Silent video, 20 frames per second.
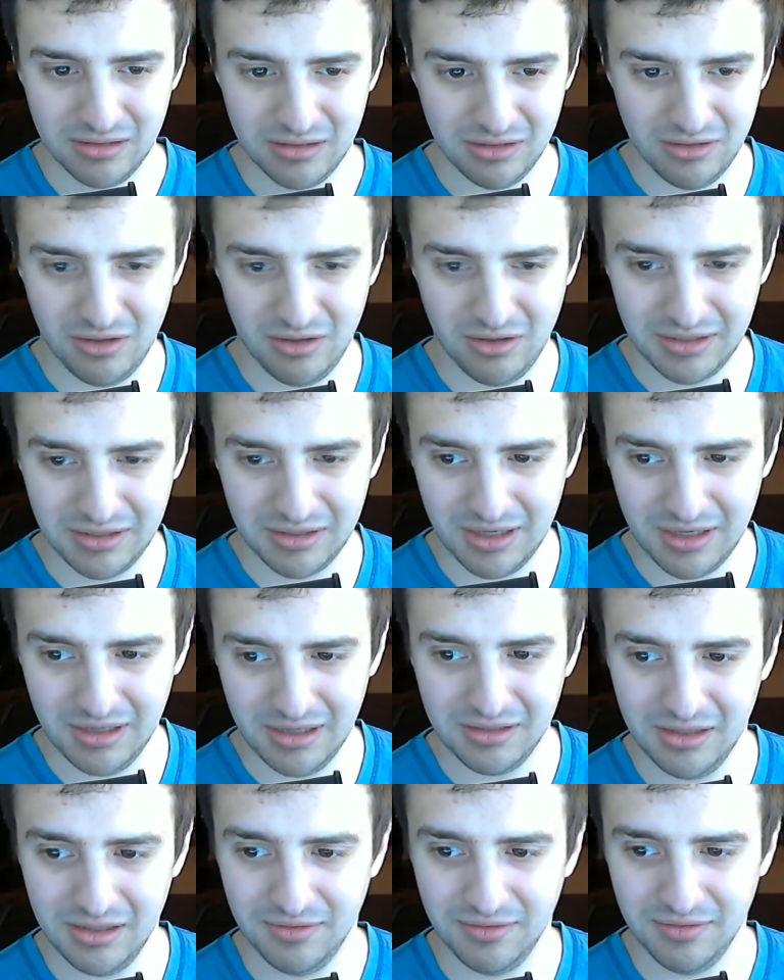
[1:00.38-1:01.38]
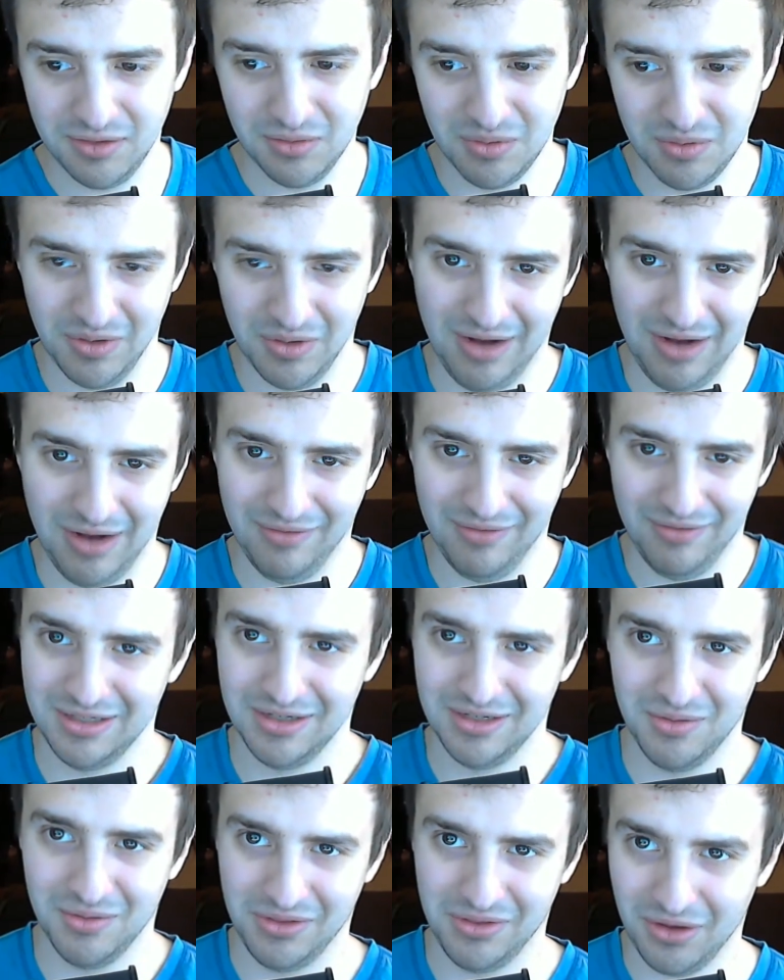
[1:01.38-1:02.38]
and all this kind of stuff. So we were having to
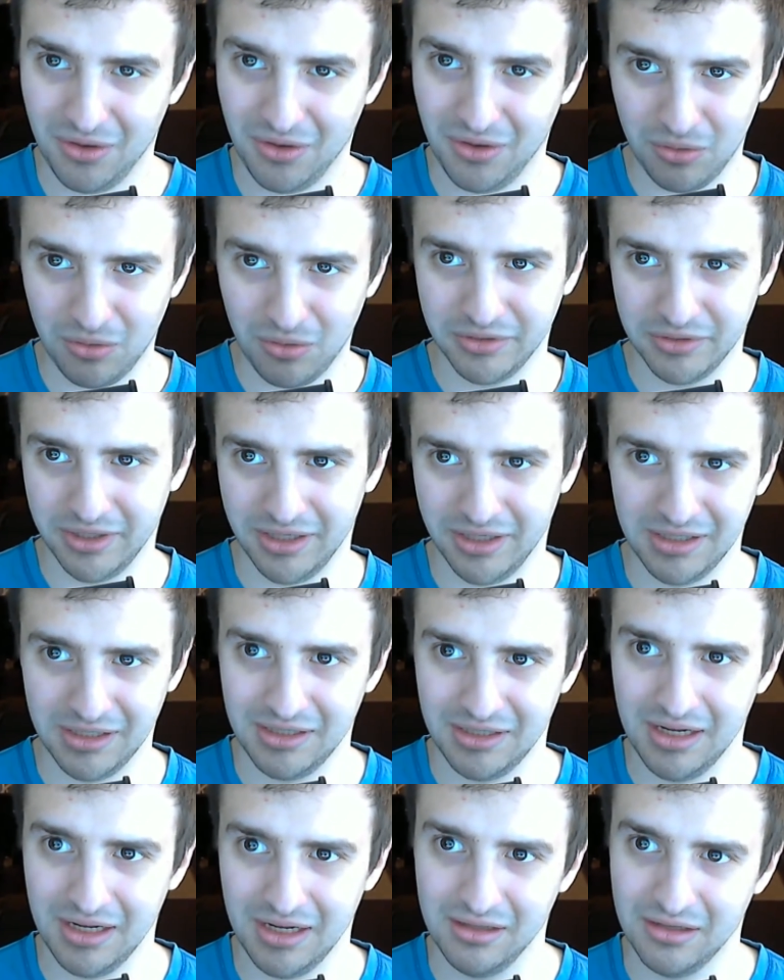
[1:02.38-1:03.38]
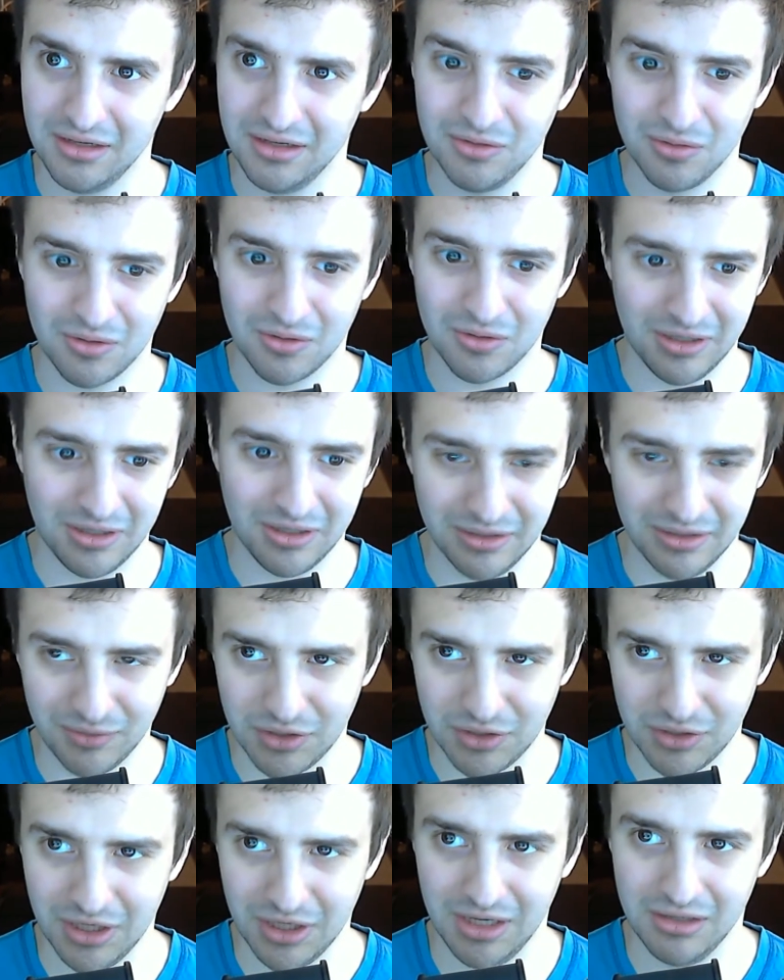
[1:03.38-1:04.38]
deal with a whole ton of state. The URL never
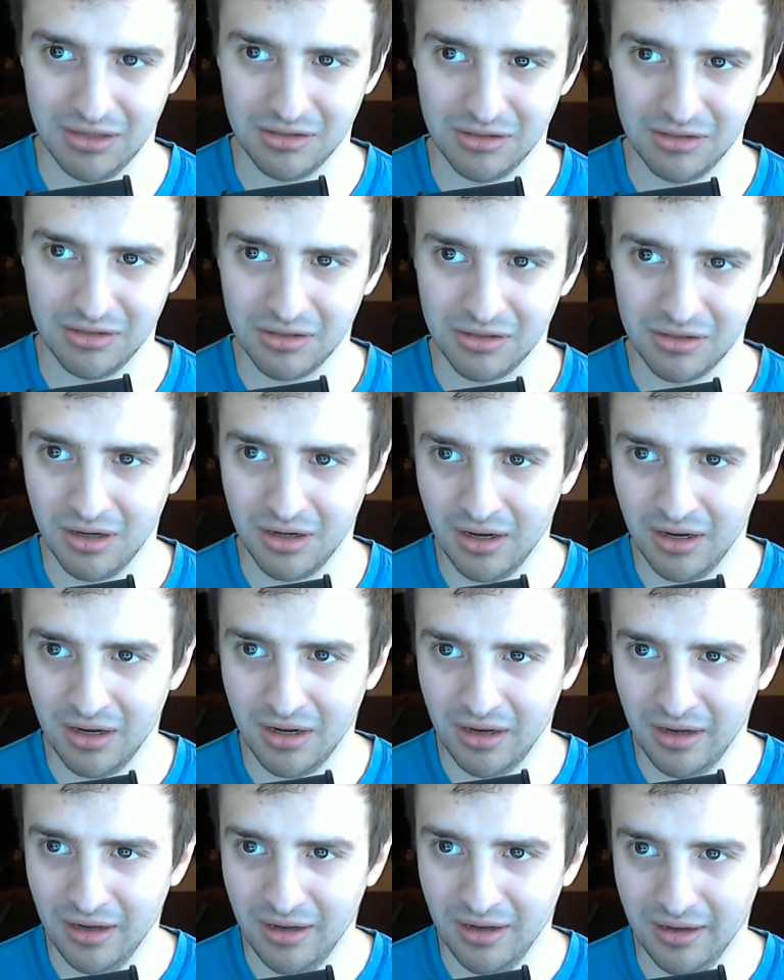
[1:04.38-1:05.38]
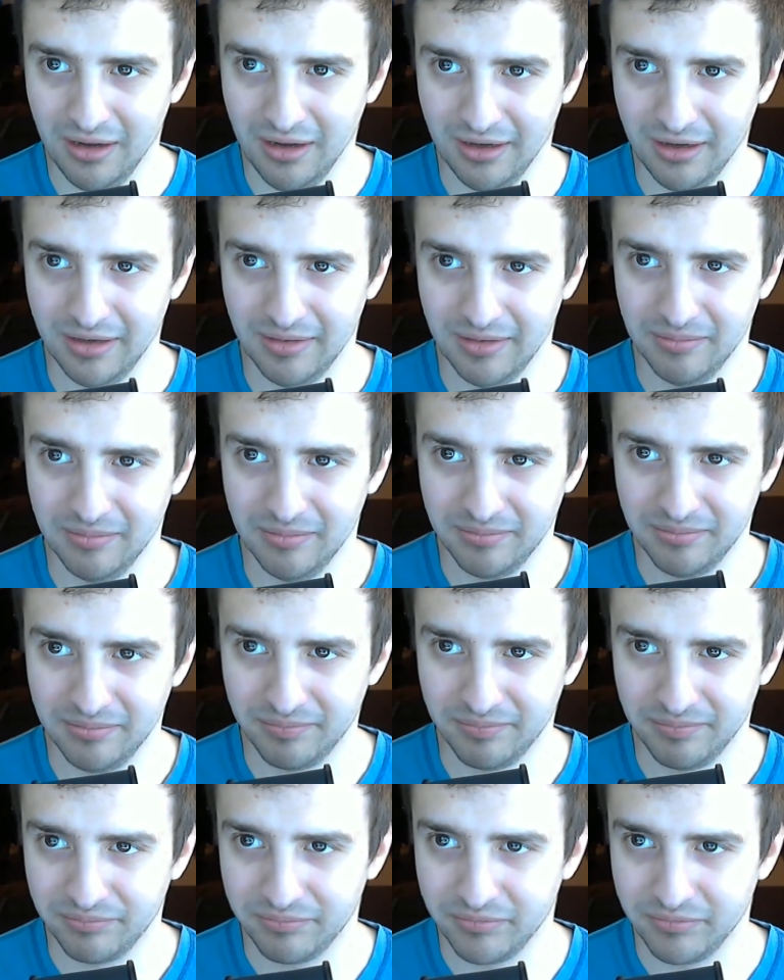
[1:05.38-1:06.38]
changed. And
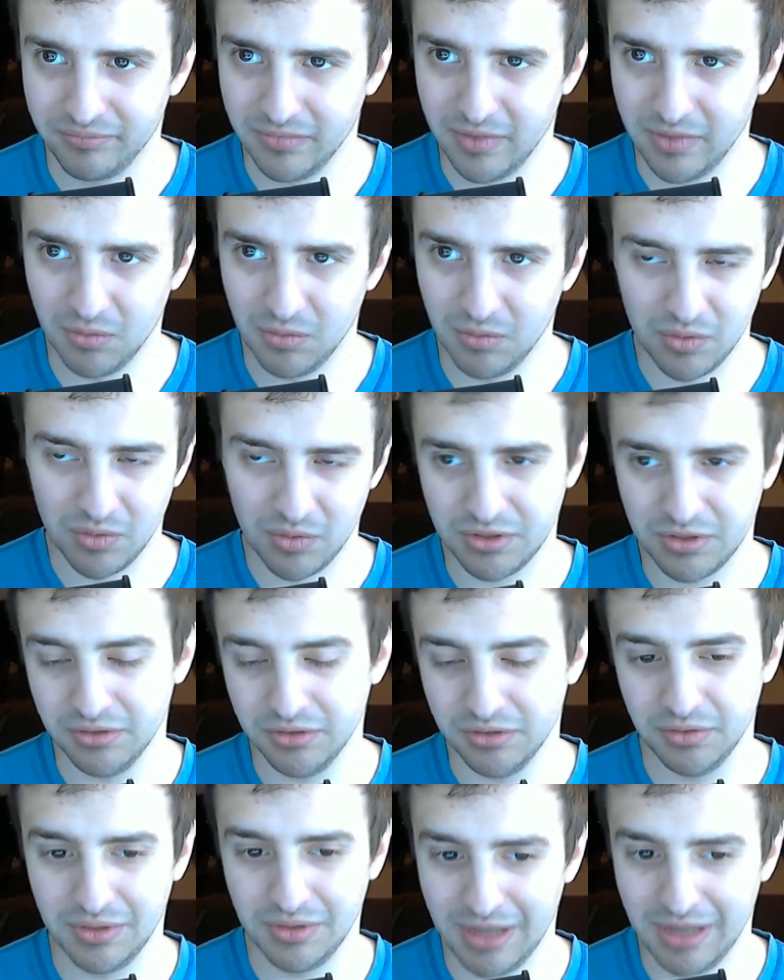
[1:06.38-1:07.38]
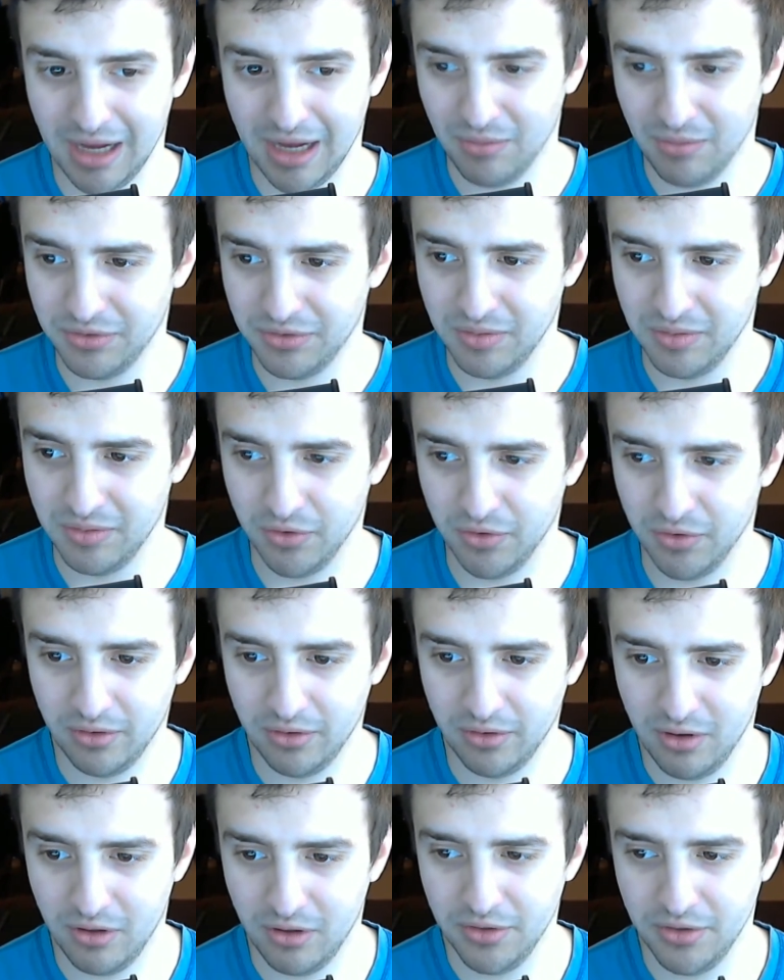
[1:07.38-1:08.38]
we were still doing that with
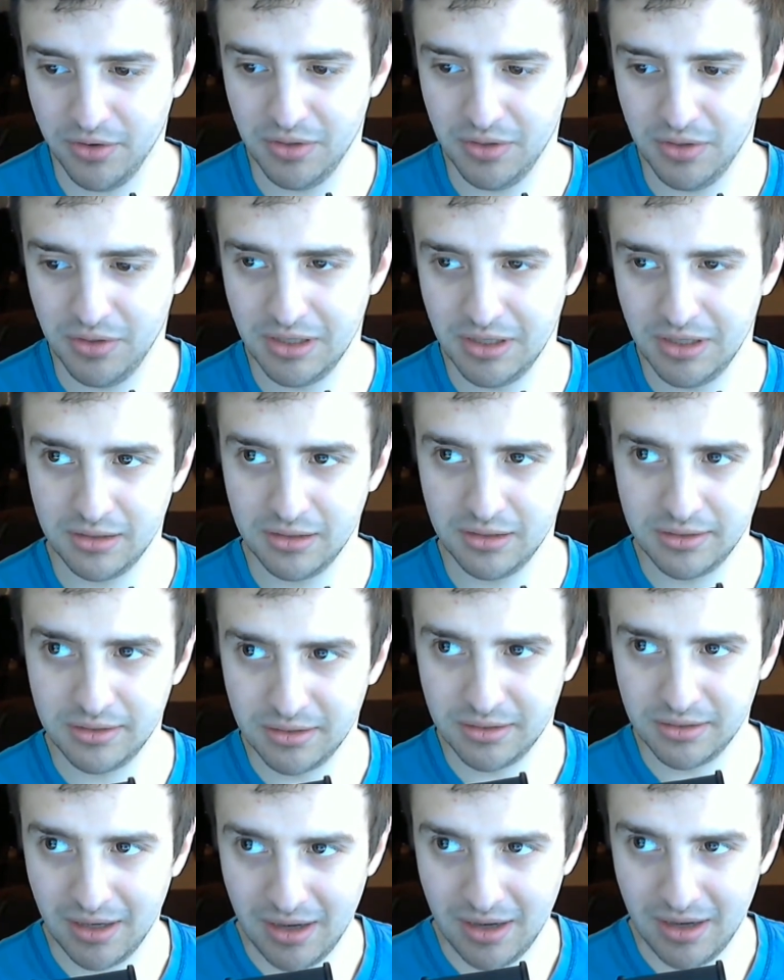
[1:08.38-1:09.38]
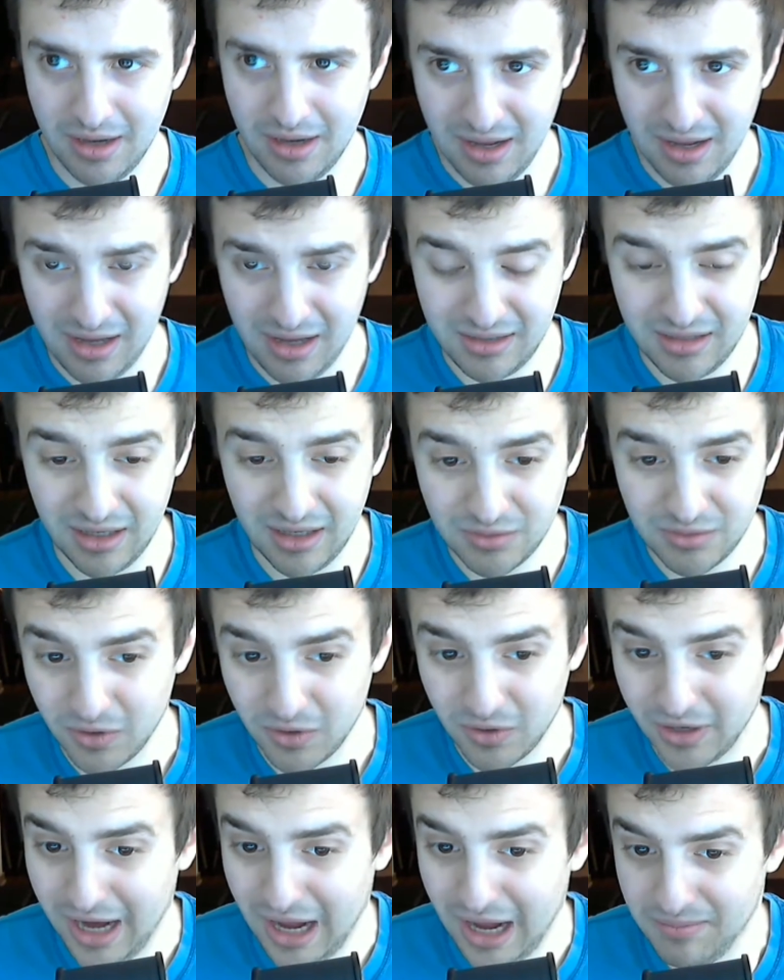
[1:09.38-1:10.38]
Ember, although it does
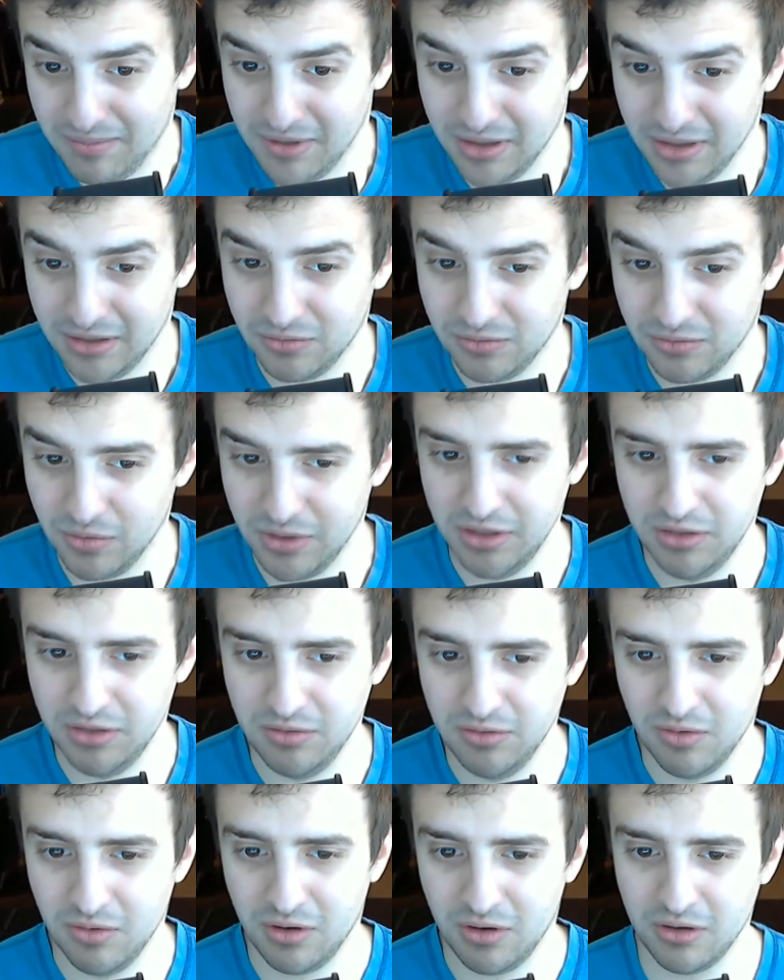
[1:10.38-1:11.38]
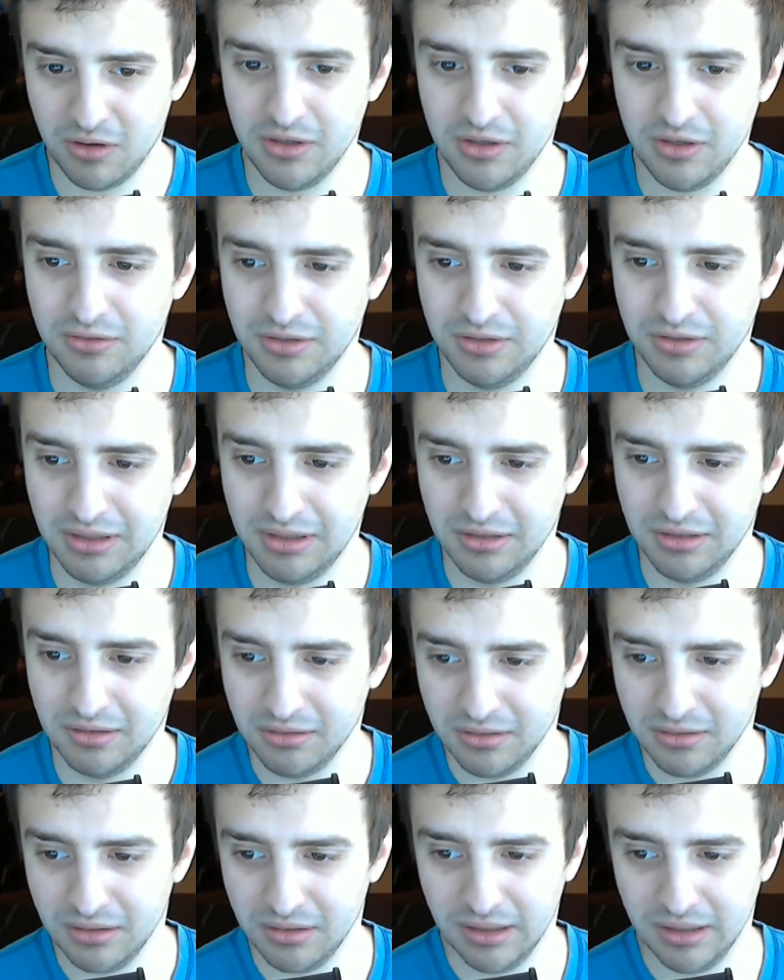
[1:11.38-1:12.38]
work happiest when you are using
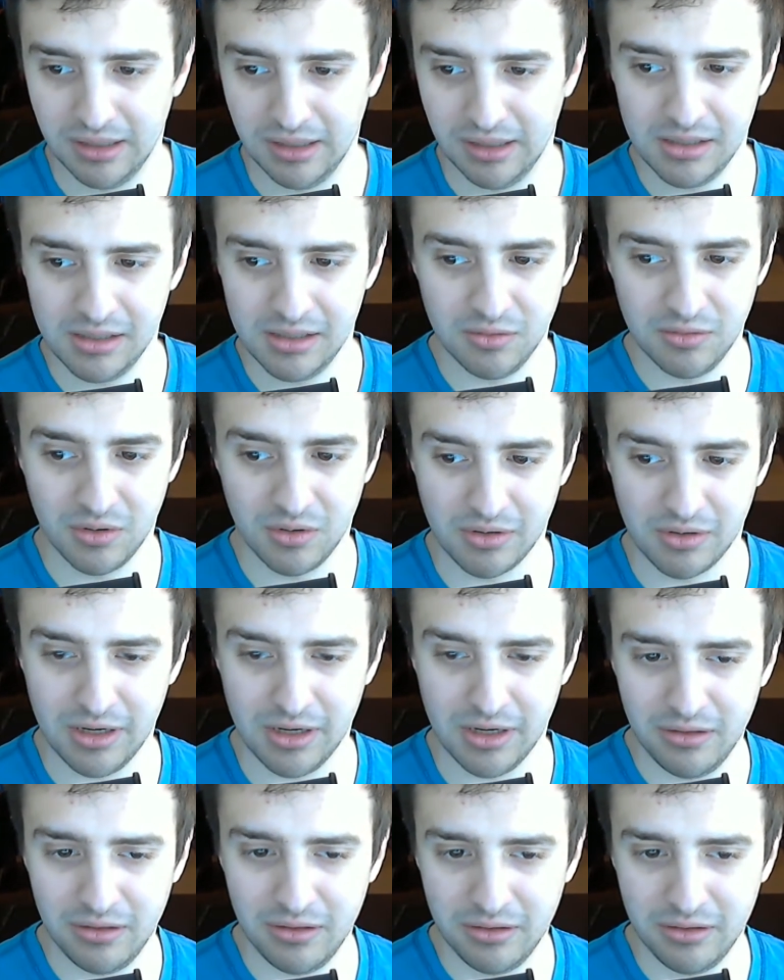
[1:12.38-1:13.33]
a URL,